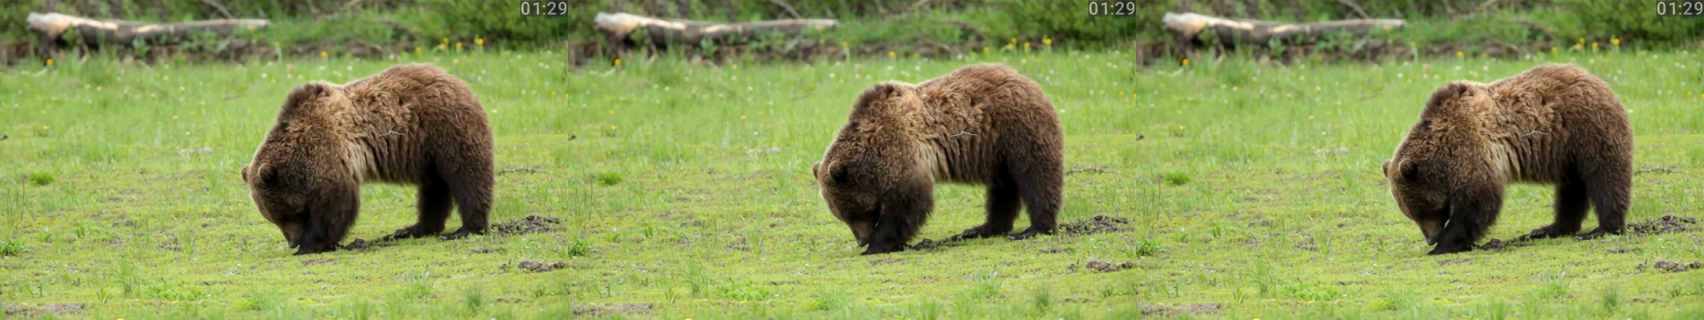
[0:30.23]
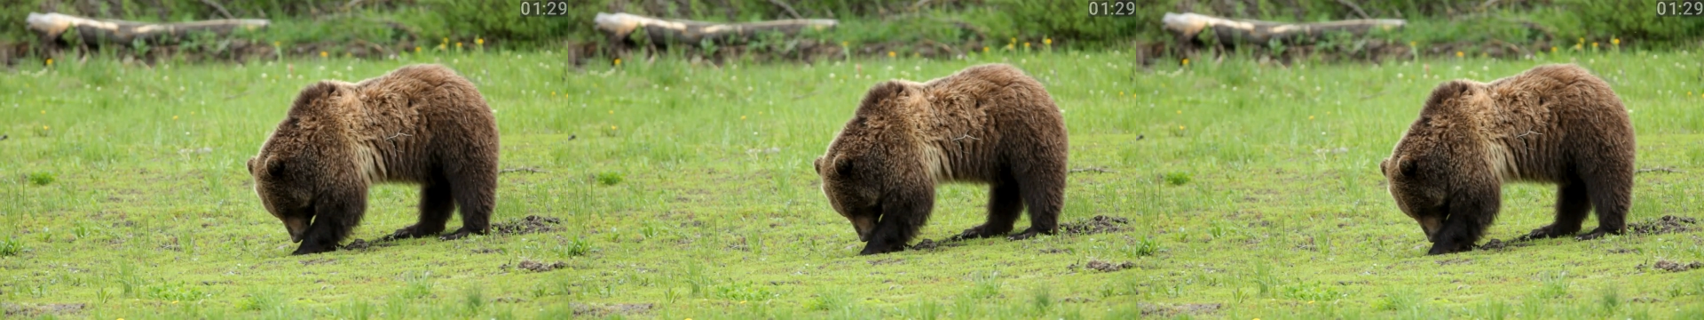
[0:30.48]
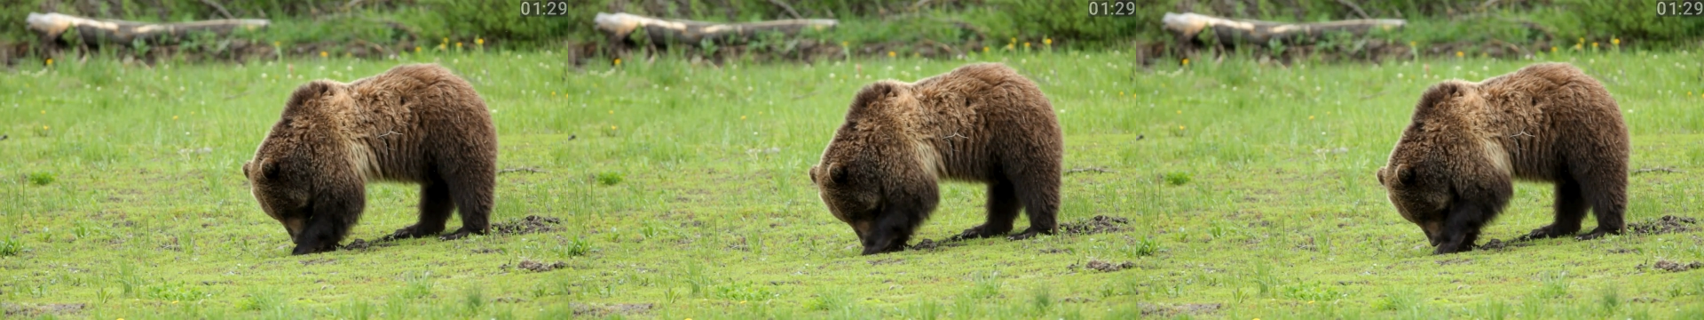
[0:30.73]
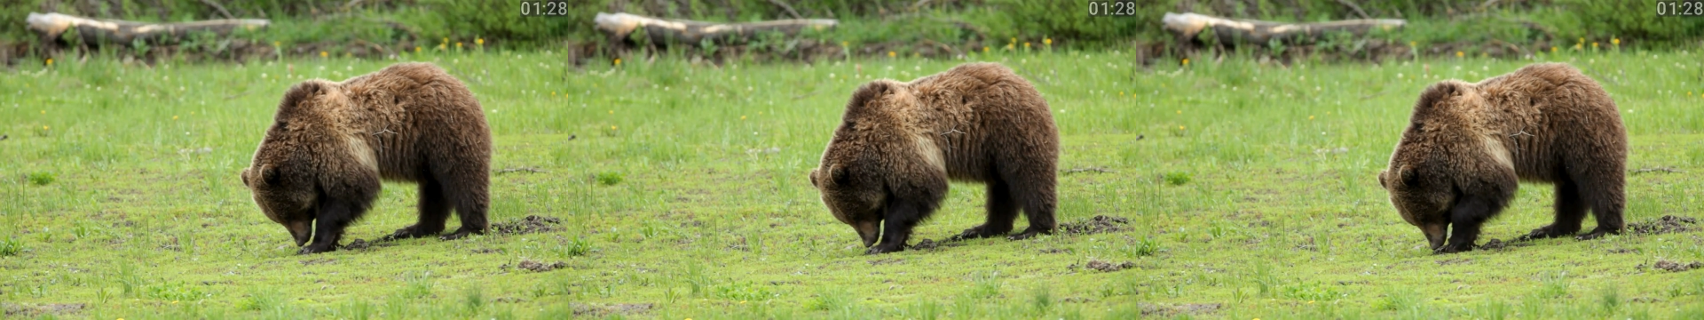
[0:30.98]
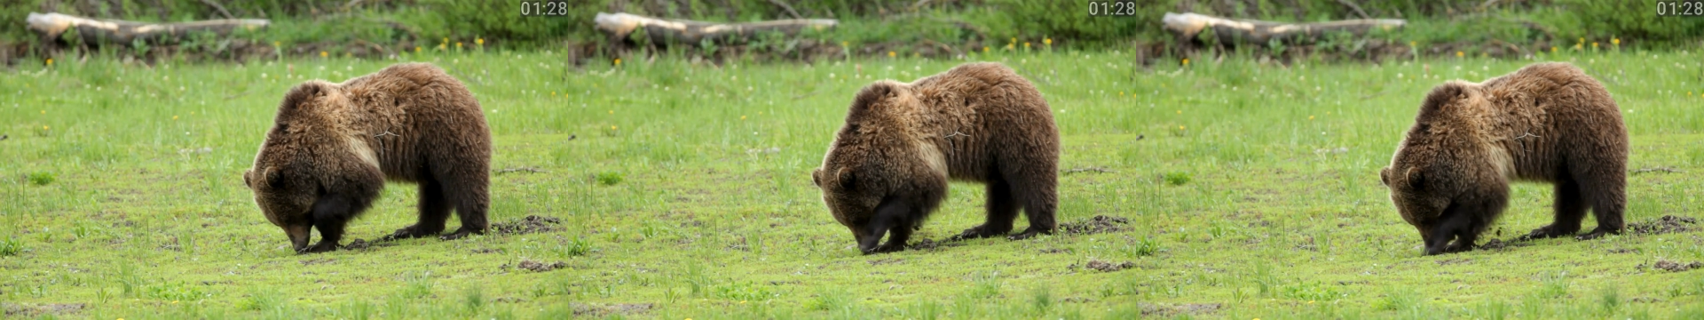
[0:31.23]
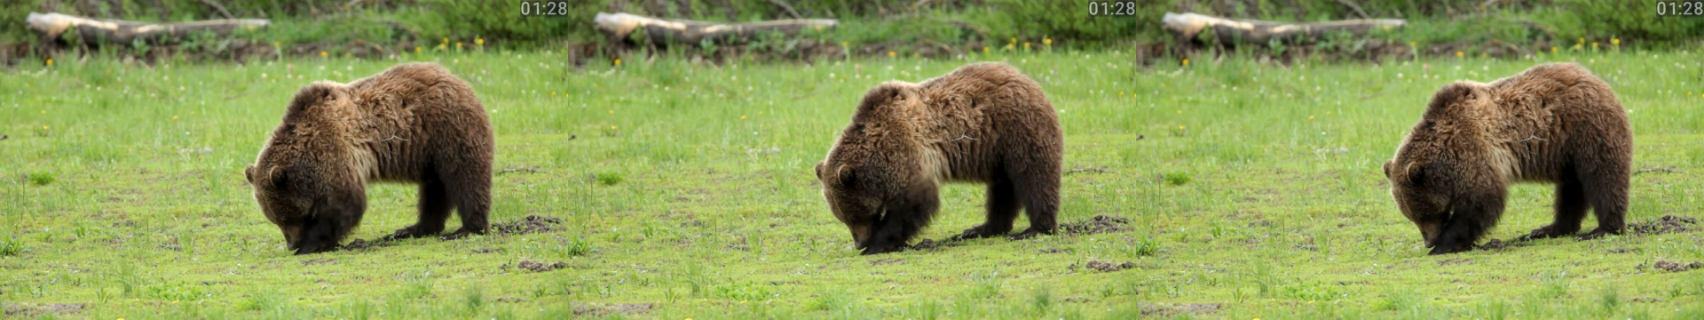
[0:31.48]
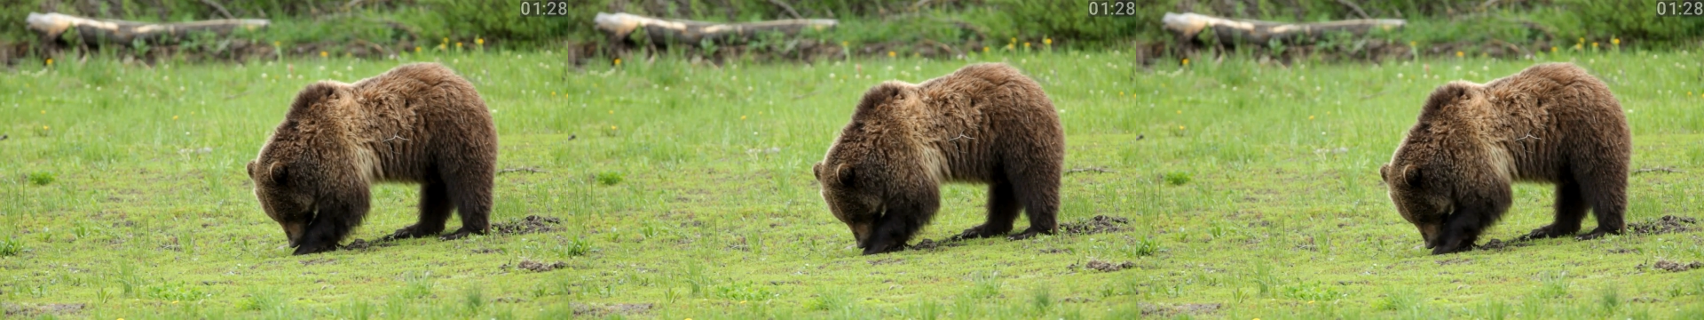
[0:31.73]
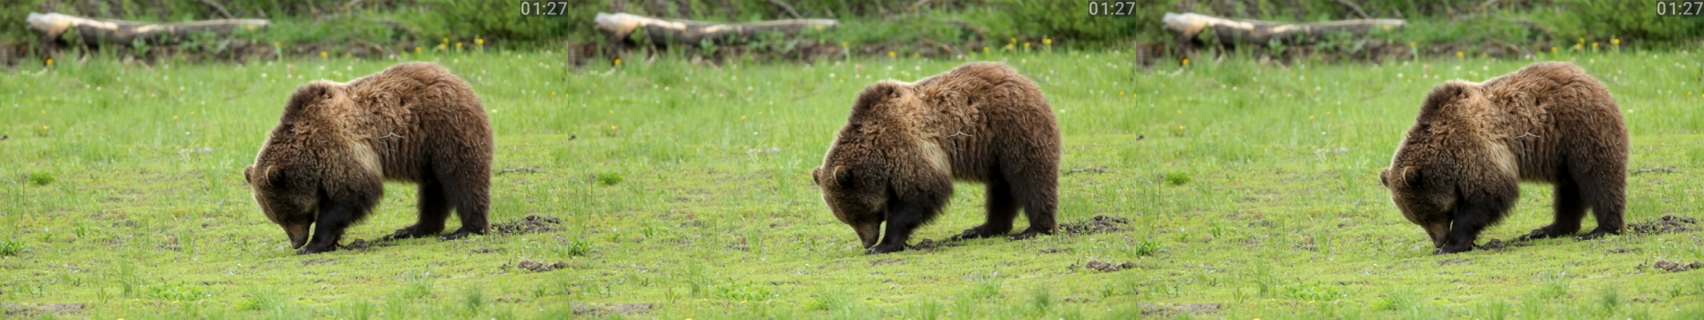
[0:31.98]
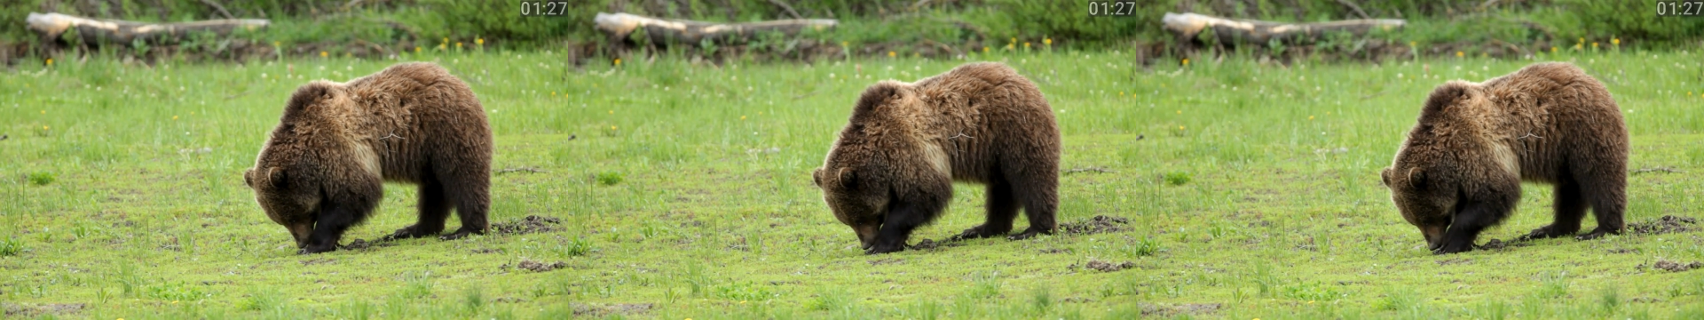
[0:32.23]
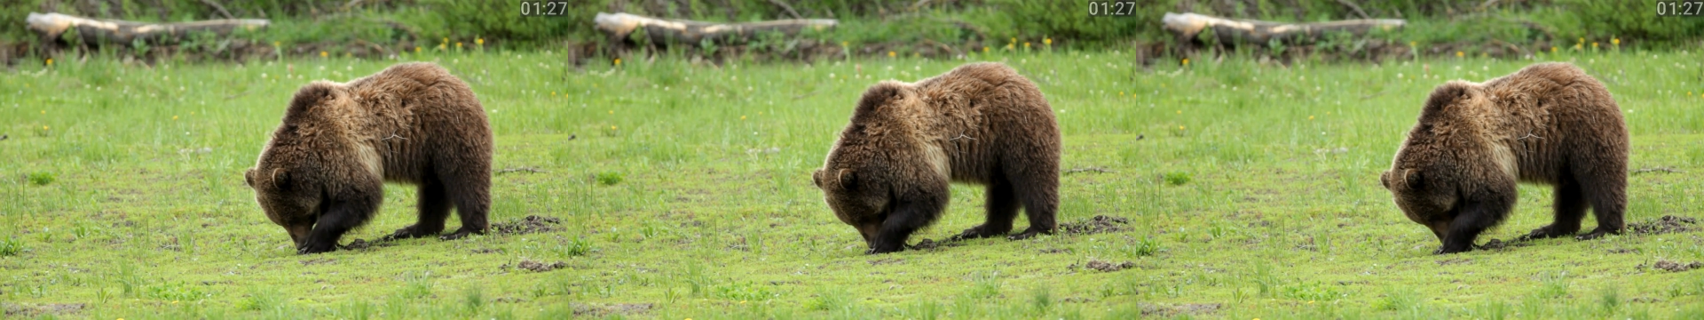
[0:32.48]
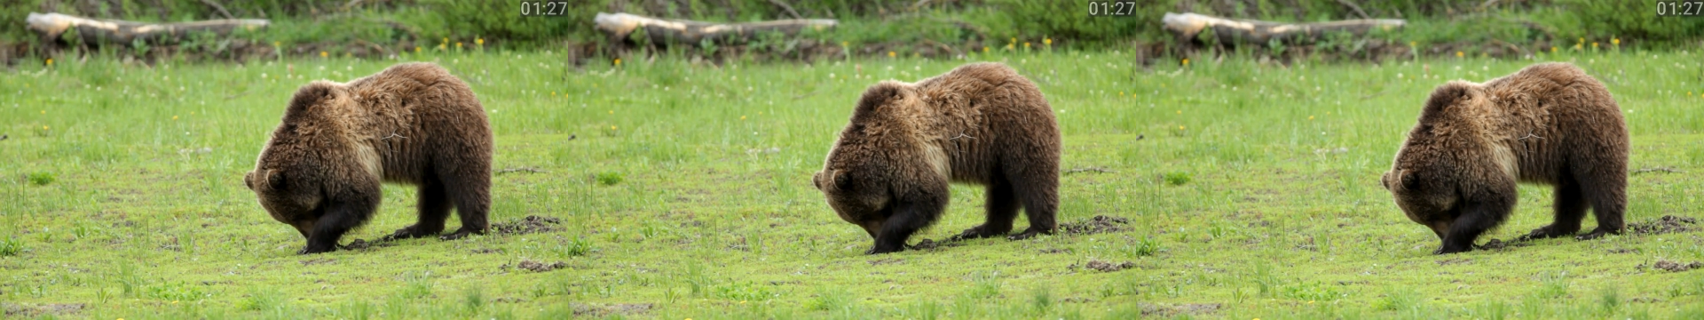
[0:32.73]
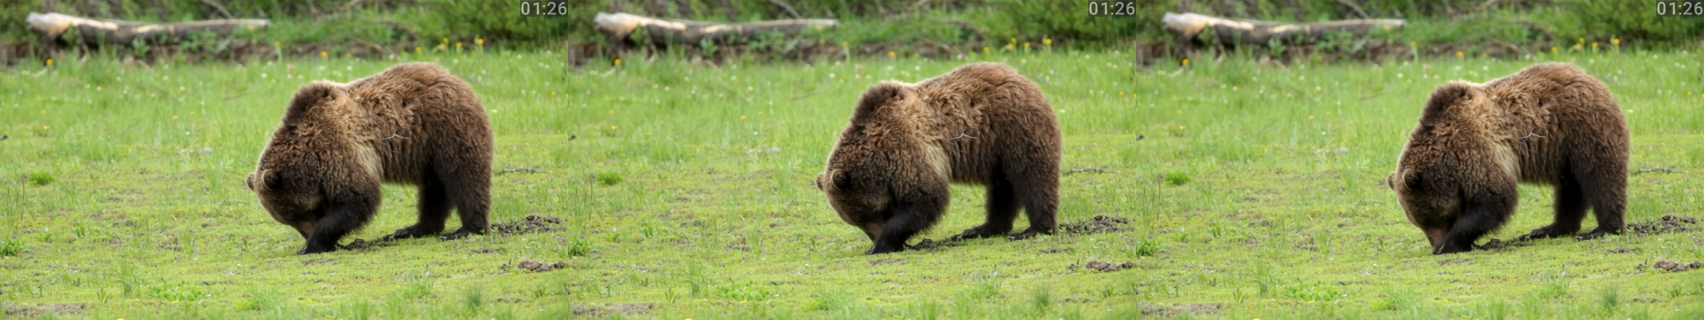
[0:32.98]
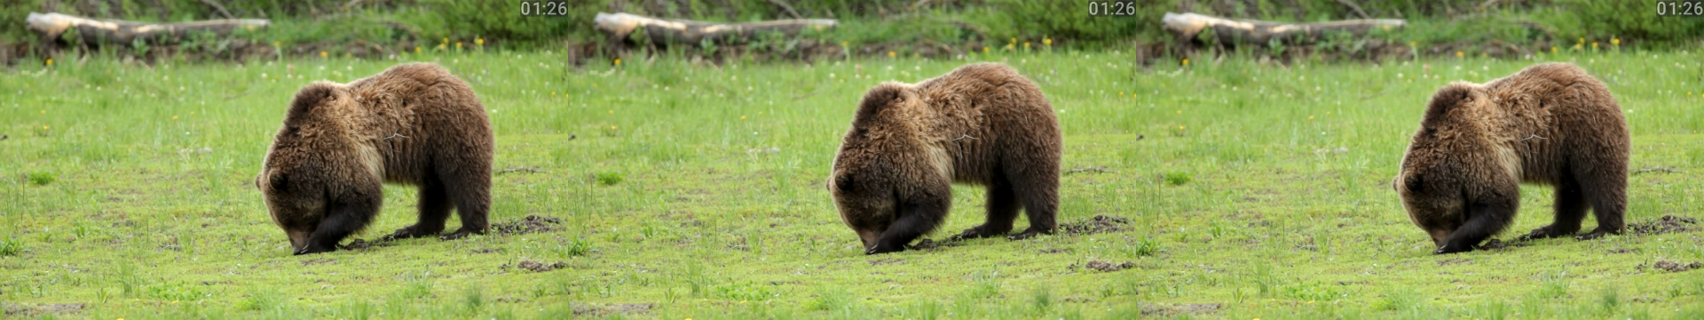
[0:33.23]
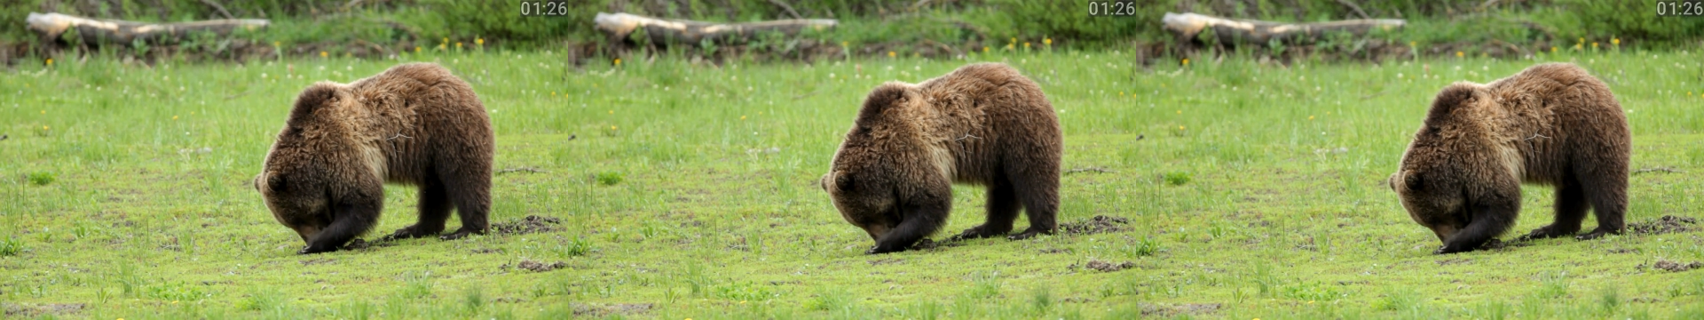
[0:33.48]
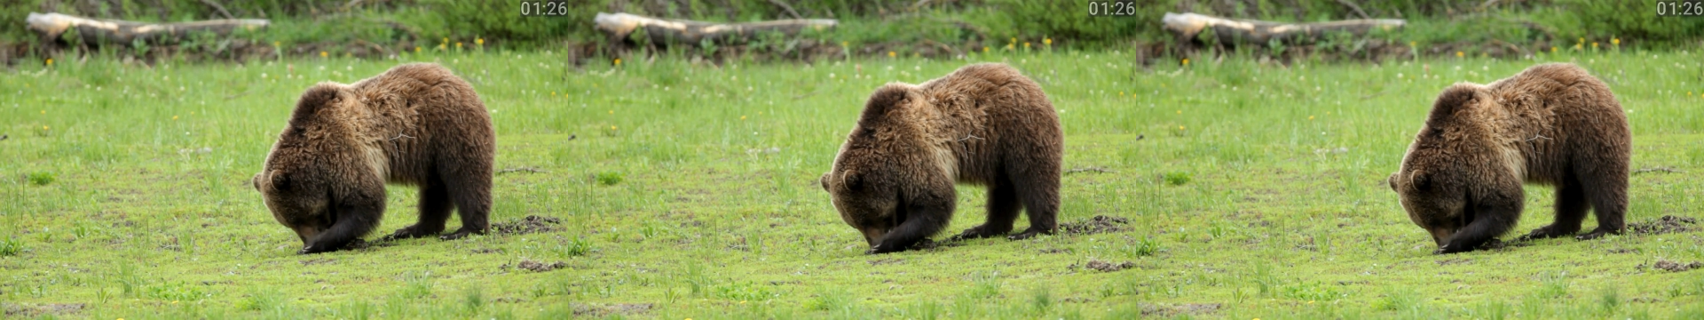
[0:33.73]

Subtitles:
No face is visible, so there are no lips to read.